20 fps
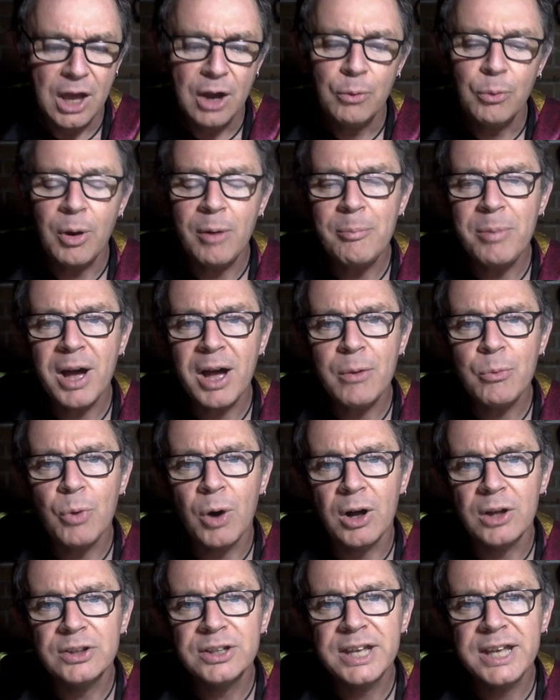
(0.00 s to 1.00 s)
One by
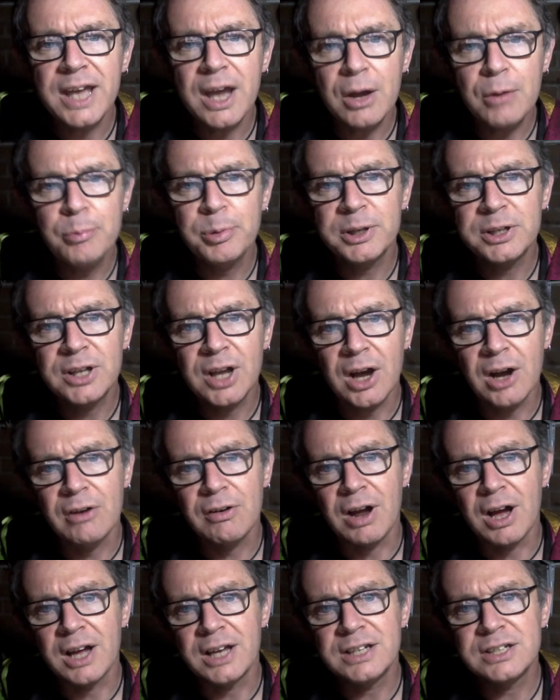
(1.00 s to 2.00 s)
one, he opened our
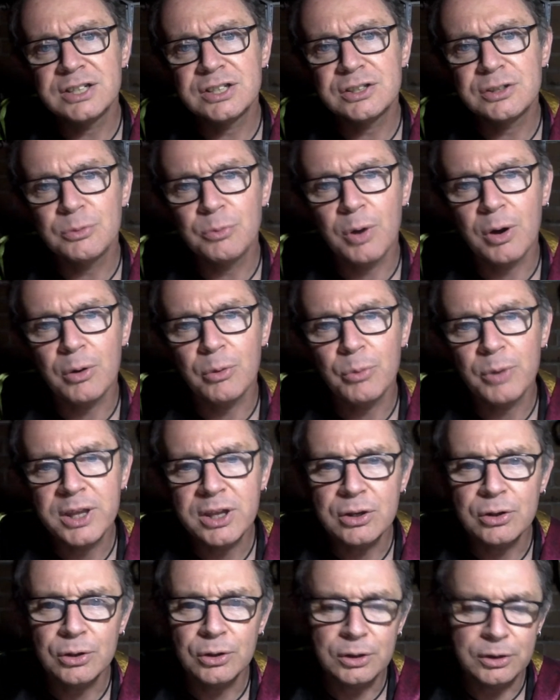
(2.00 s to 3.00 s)
eyes to what we
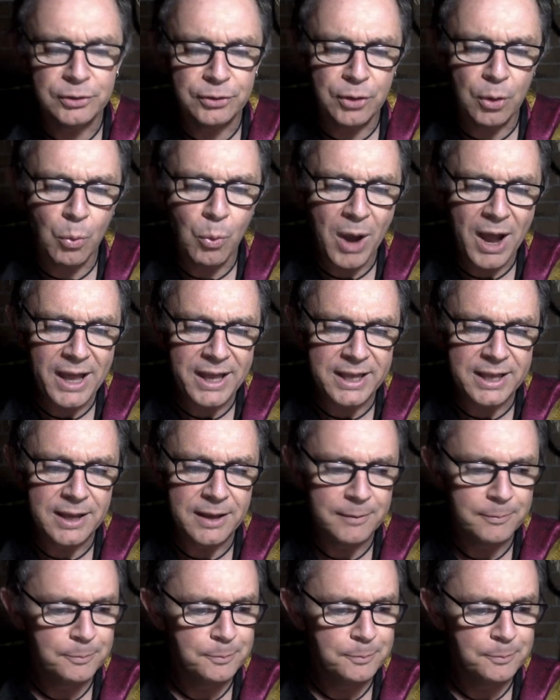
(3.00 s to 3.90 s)
called the way.